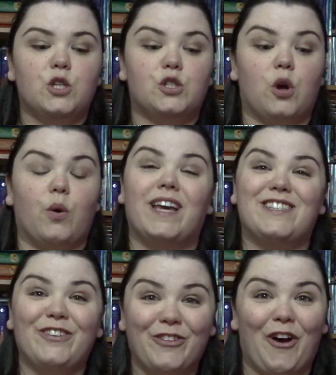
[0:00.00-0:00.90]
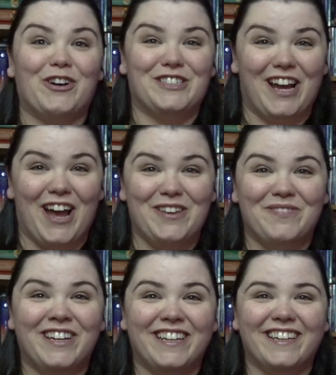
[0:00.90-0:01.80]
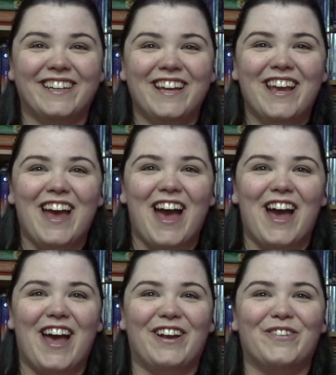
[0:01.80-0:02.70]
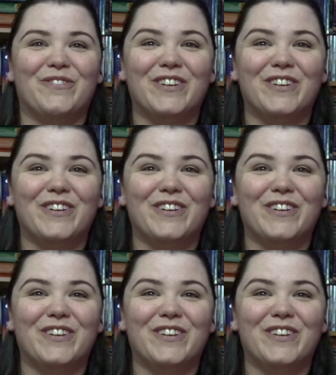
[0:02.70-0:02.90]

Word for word: So it's a long time. And